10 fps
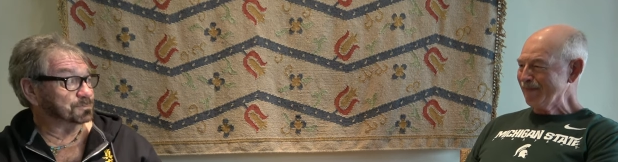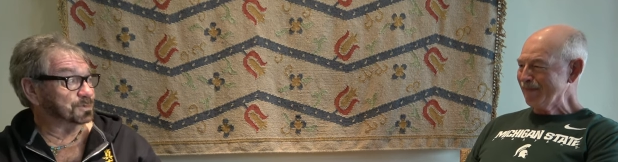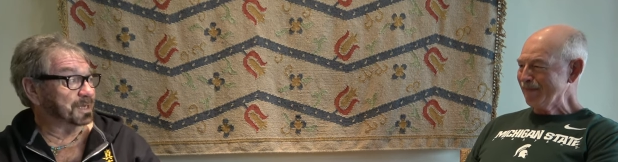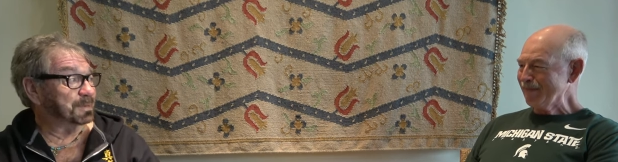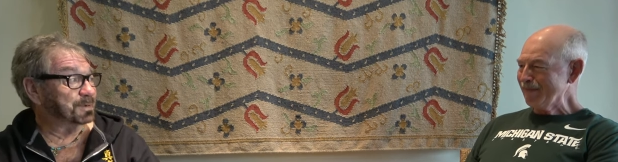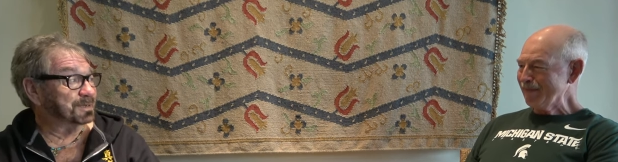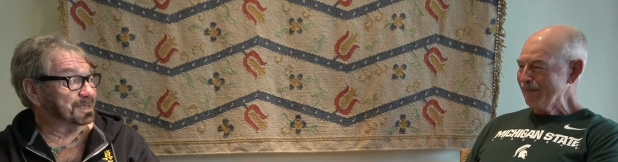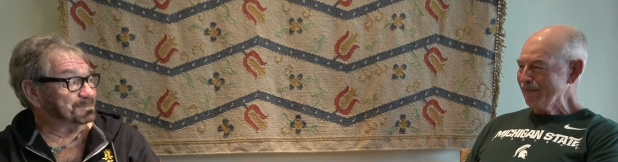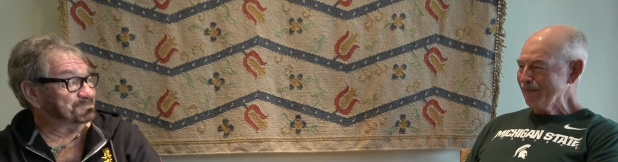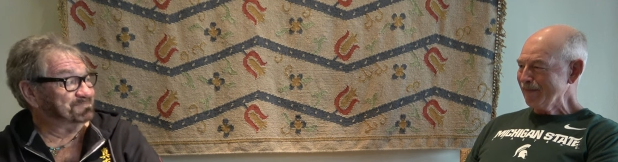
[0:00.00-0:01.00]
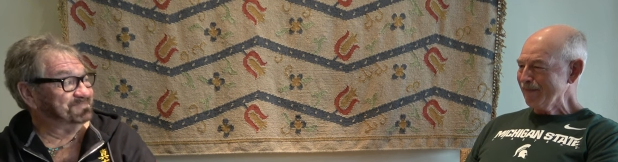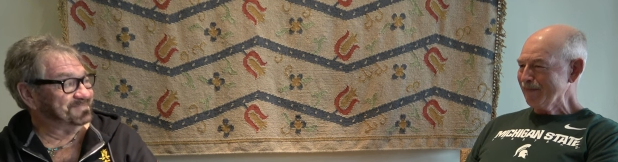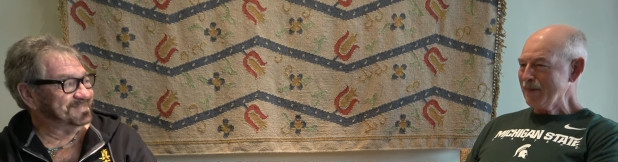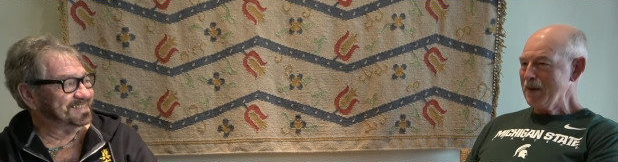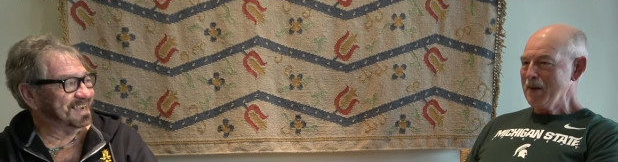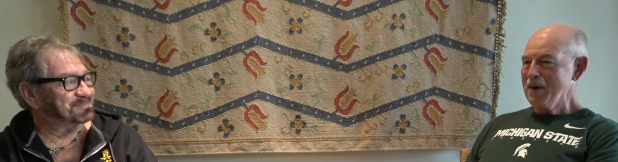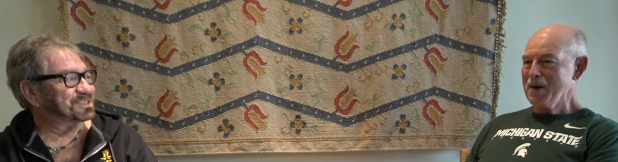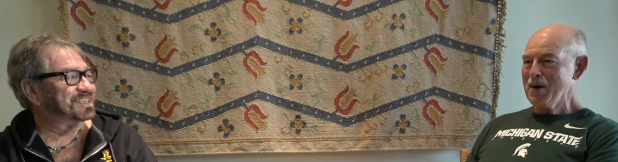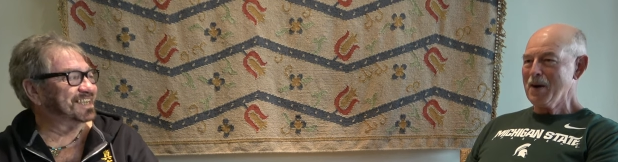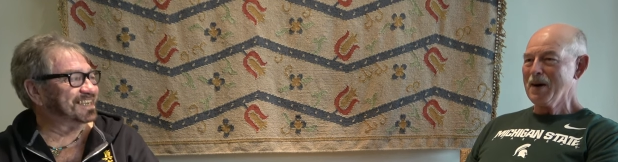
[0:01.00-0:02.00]
Speaker 1: We'll keep it quick. I'm
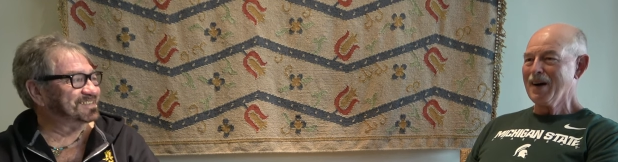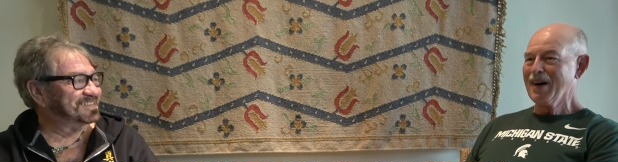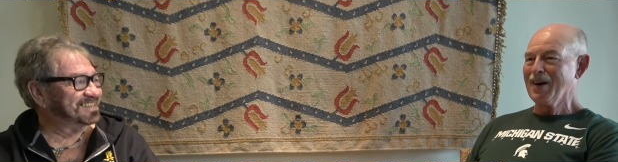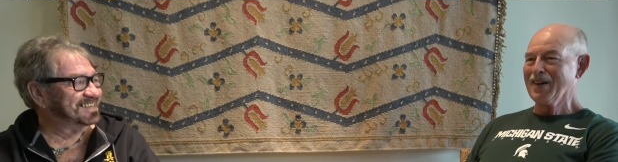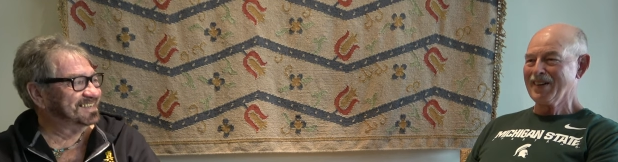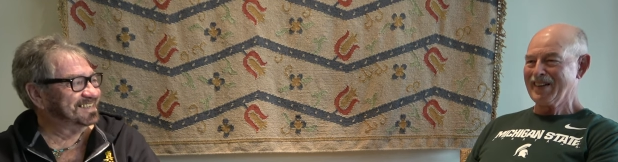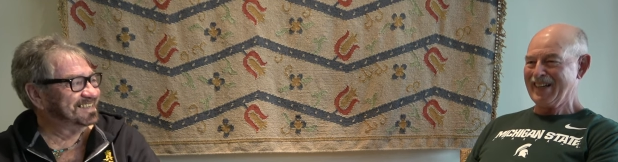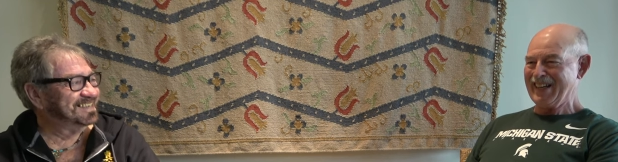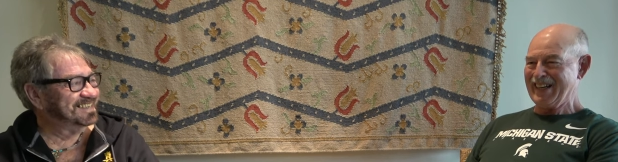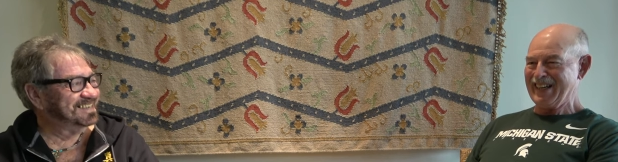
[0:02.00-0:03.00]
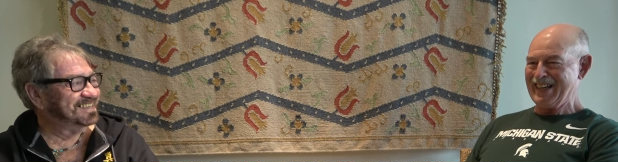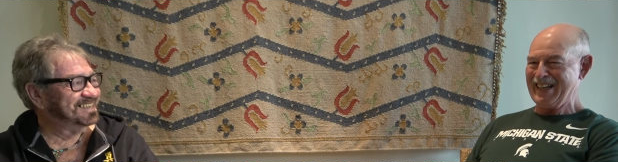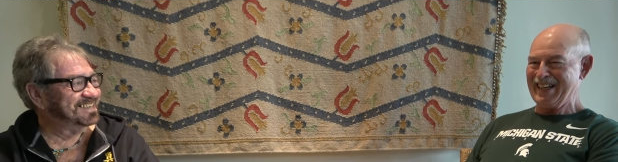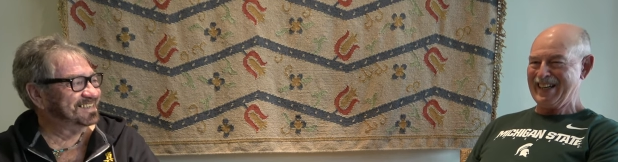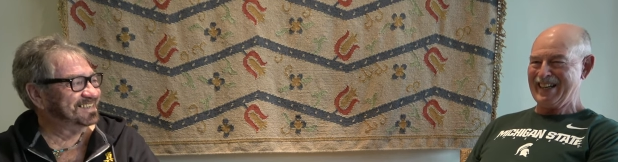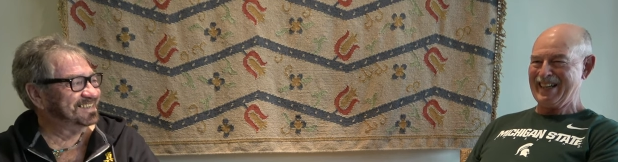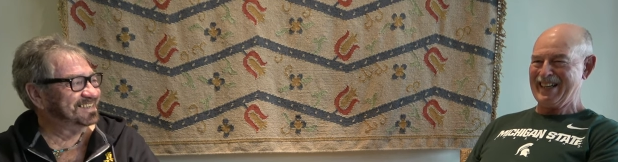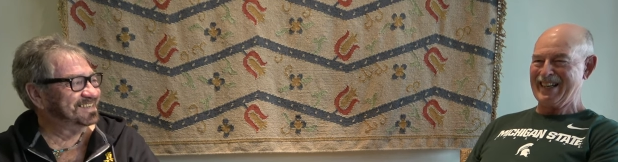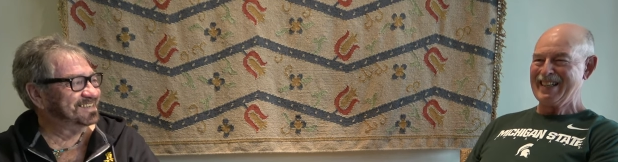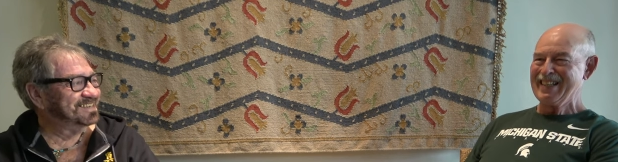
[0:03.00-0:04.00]
just kidding.
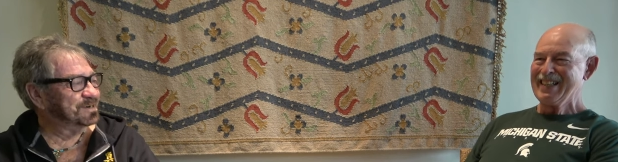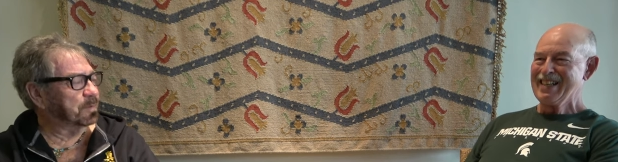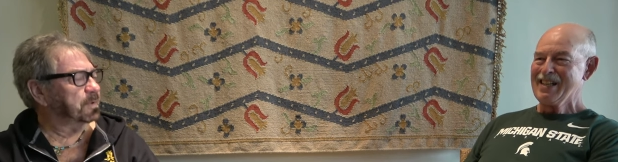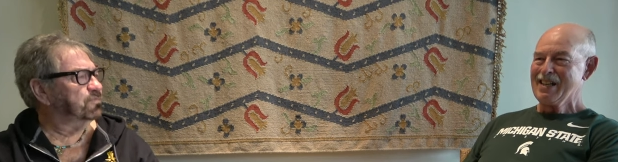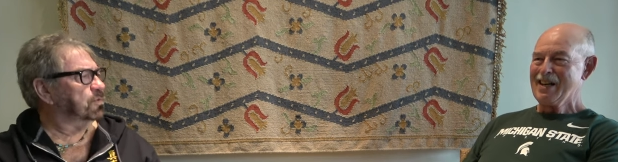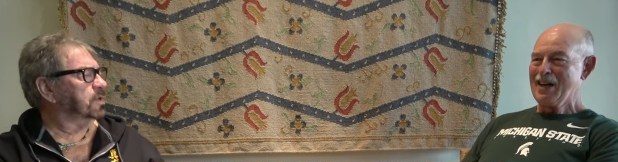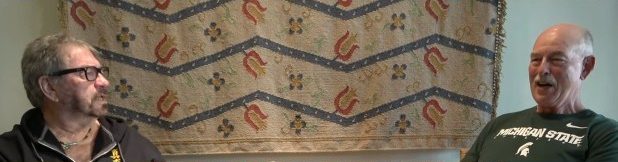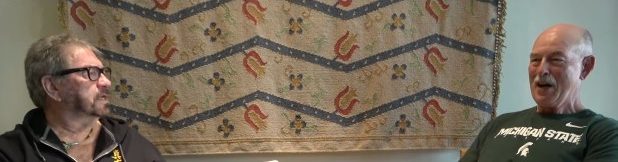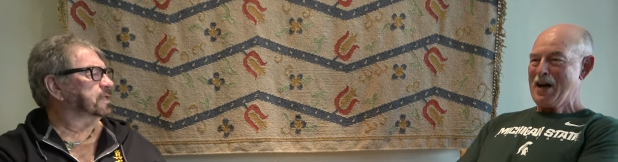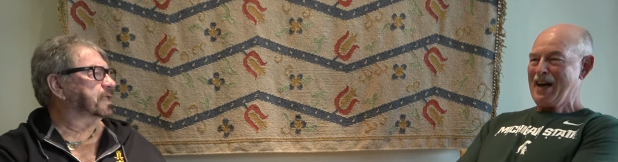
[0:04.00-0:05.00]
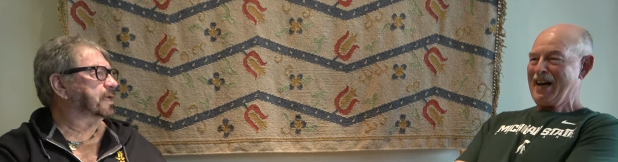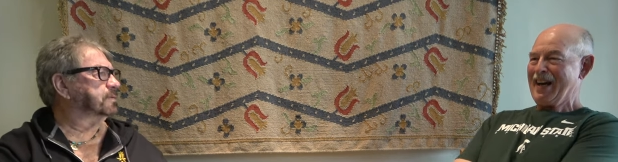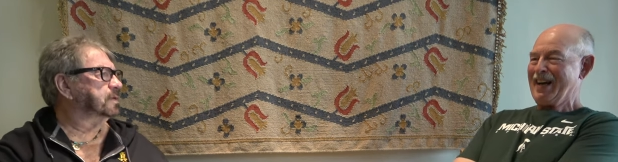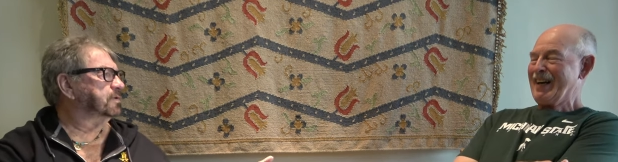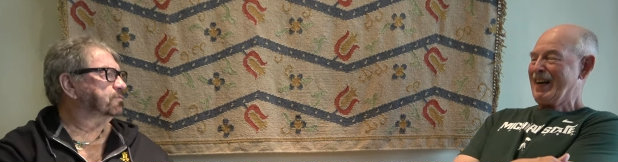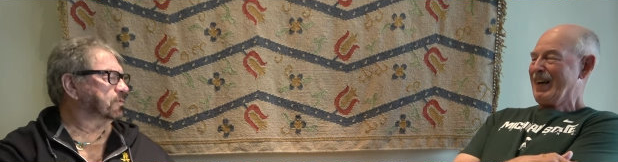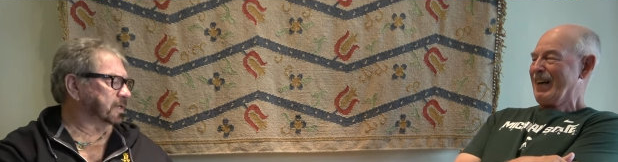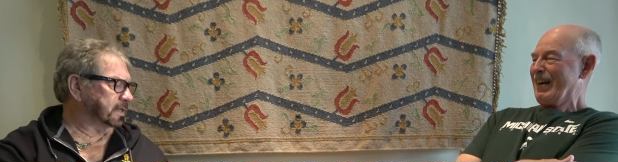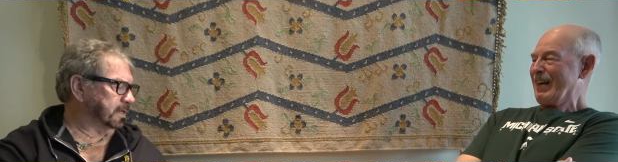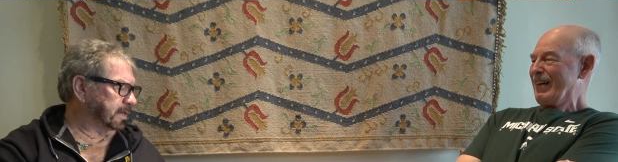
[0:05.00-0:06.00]
Oh, before we get into that, before we
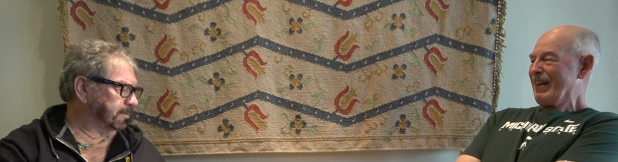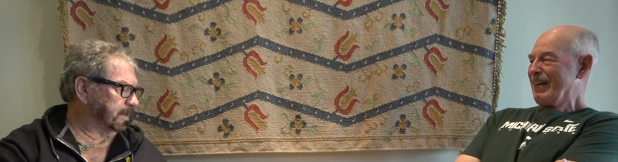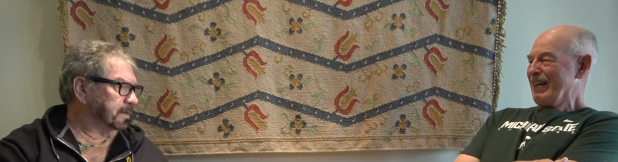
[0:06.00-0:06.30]
get into that,